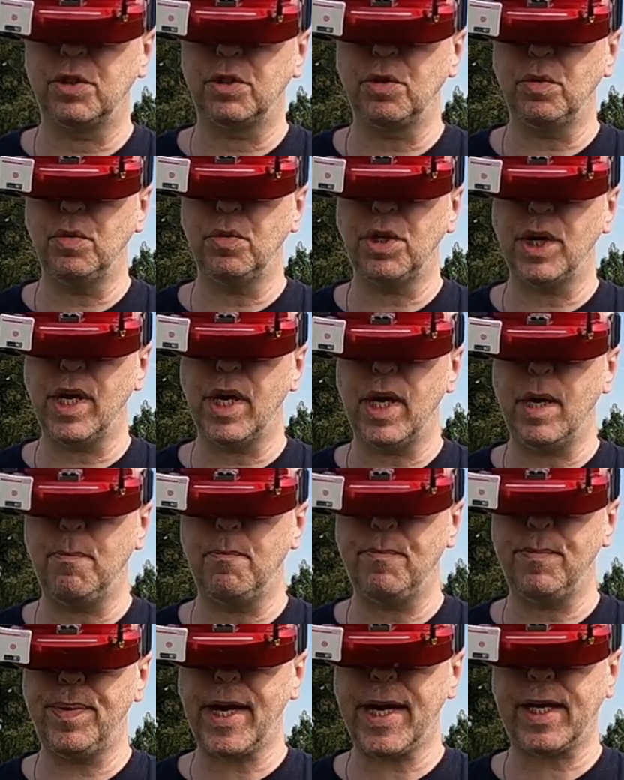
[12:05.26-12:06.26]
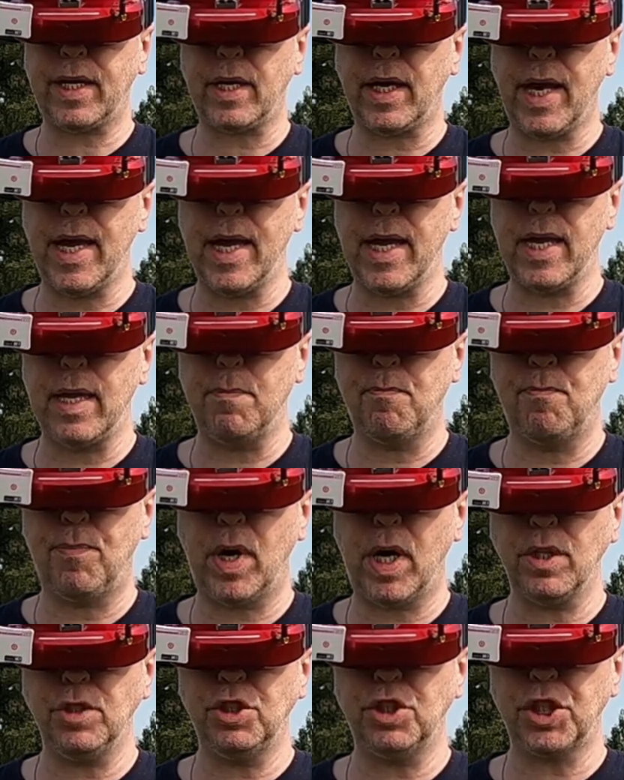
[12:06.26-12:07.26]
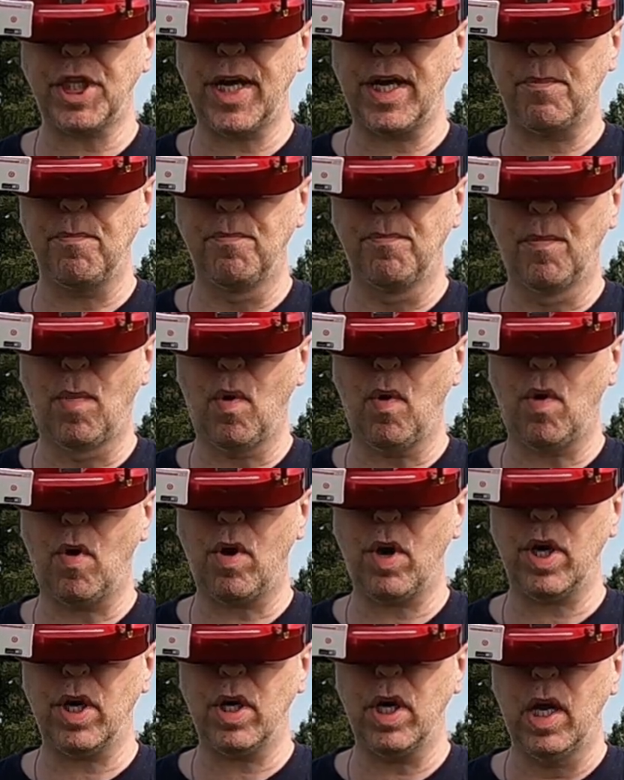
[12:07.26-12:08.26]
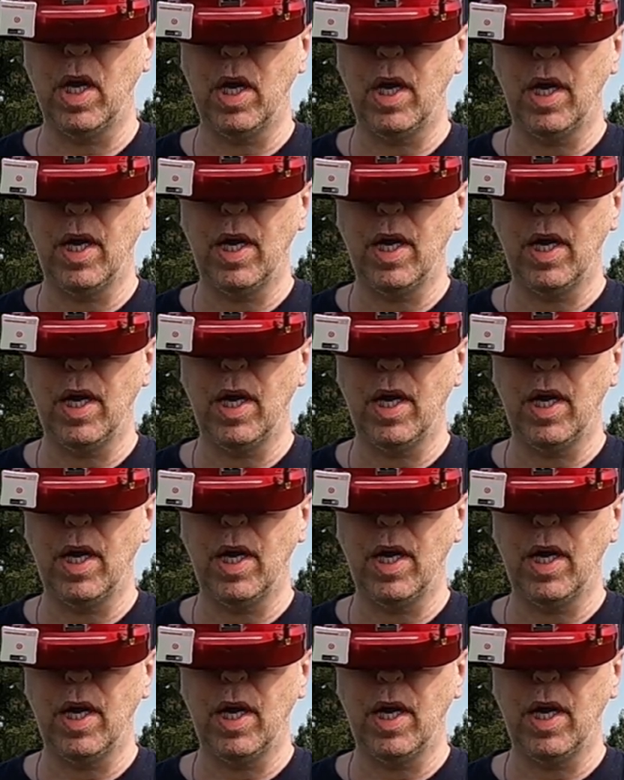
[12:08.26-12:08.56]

Do they pack a punch and more